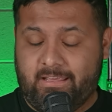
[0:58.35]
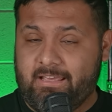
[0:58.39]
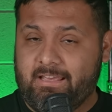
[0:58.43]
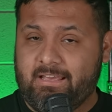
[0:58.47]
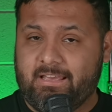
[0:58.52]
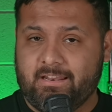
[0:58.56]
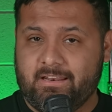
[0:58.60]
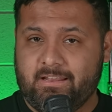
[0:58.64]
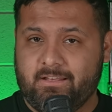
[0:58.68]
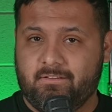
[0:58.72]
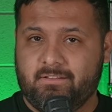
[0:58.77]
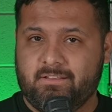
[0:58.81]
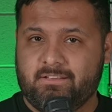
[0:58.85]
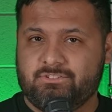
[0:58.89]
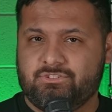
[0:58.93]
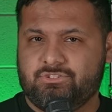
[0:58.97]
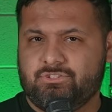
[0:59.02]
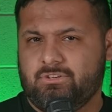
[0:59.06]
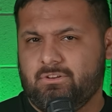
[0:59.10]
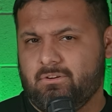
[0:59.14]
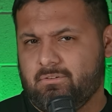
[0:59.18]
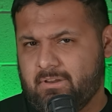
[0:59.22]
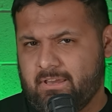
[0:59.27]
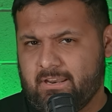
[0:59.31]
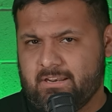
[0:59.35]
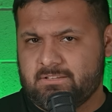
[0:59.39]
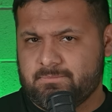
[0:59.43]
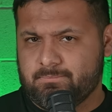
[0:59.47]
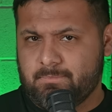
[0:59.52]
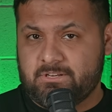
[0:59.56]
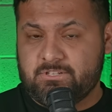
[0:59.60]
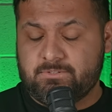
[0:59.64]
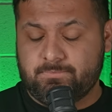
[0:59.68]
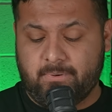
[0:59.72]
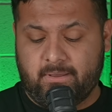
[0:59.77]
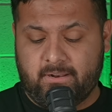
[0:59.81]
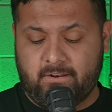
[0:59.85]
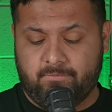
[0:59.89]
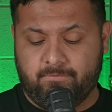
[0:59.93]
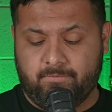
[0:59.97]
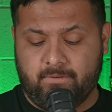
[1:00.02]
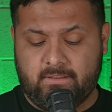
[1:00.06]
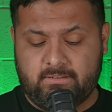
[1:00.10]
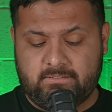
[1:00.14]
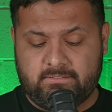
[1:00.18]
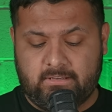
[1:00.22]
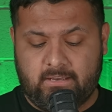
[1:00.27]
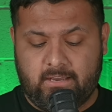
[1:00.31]
Inconel is, so you don't get as much
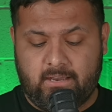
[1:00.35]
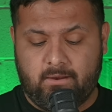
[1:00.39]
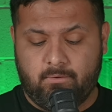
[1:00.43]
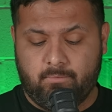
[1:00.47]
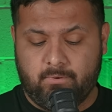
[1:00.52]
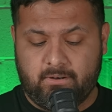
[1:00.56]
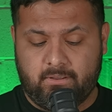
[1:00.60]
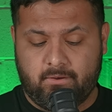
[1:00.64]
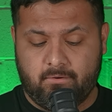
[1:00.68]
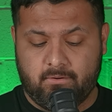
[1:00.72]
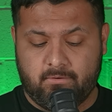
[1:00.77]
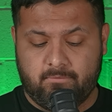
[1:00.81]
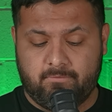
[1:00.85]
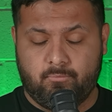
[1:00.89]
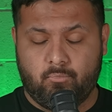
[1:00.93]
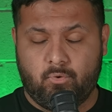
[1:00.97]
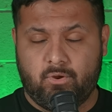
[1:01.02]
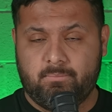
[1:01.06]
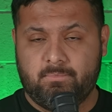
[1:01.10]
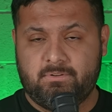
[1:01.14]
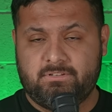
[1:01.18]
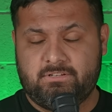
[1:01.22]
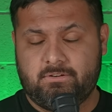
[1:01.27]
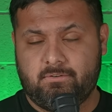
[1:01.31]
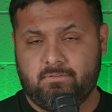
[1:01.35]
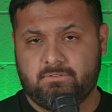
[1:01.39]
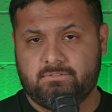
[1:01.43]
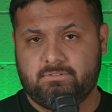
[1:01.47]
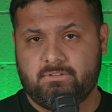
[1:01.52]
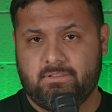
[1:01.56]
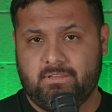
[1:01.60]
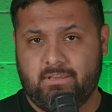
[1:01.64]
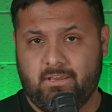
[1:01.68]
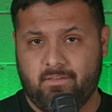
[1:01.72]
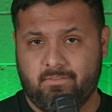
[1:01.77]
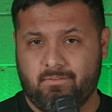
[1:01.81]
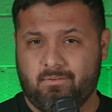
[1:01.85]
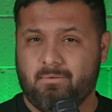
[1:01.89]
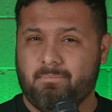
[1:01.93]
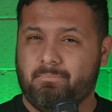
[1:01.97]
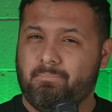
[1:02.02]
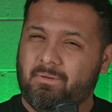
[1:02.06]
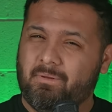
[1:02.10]
benefit when going from one material to the other.